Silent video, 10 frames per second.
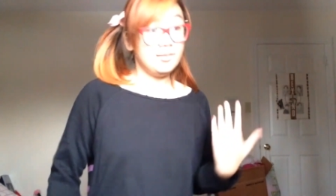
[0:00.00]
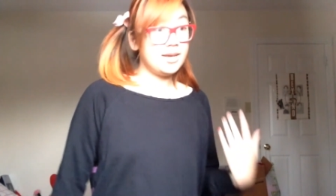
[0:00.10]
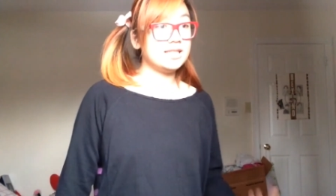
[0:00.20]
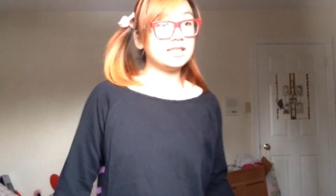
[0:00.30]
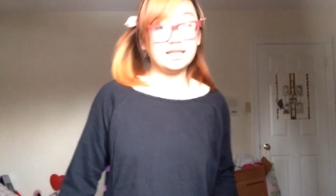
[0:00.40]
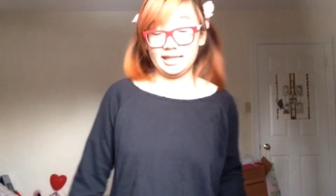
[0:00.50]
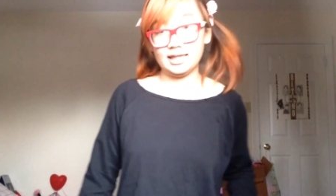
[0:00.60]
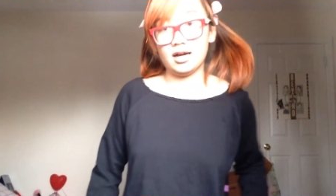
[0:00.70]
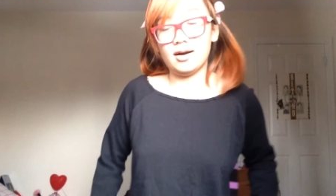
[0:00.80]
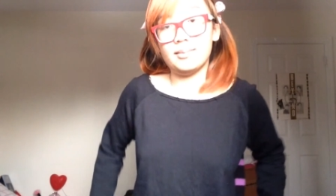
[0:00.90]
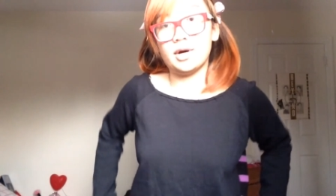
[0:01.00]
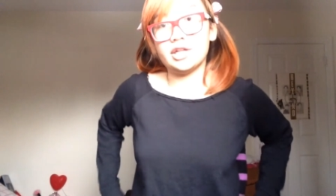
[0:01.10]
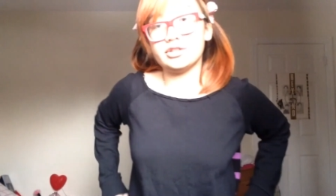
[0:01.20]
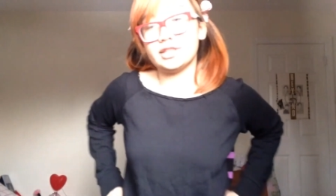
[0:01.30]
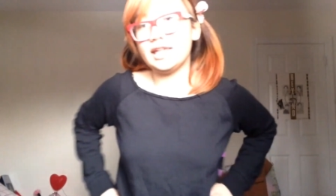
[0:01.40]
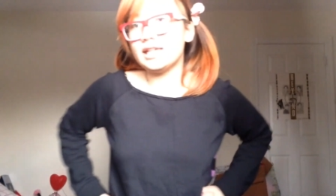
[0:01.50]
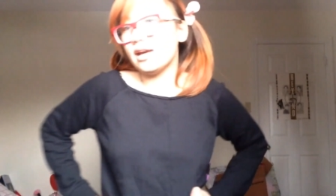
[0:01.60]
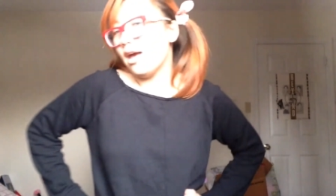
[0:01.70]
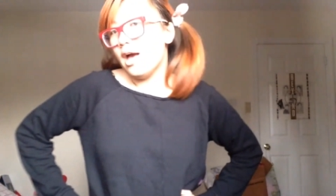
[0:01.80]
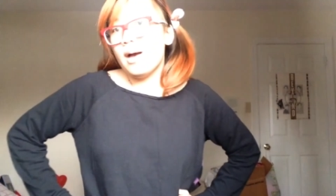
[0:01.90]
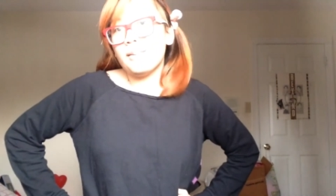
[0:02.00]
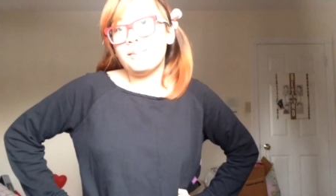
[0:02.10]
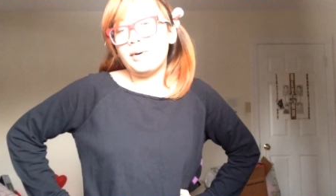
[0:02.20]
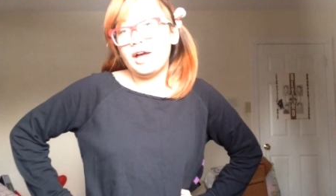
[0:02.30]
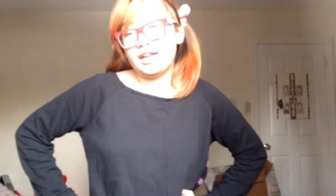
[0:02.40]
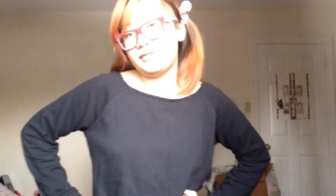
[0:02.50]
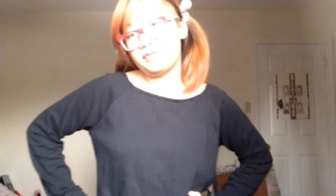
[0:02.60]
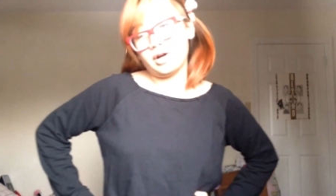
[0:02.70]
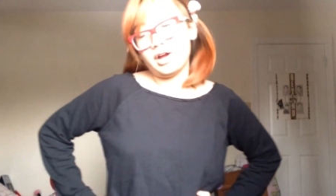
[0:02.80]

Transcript: basically um, on your dick. But for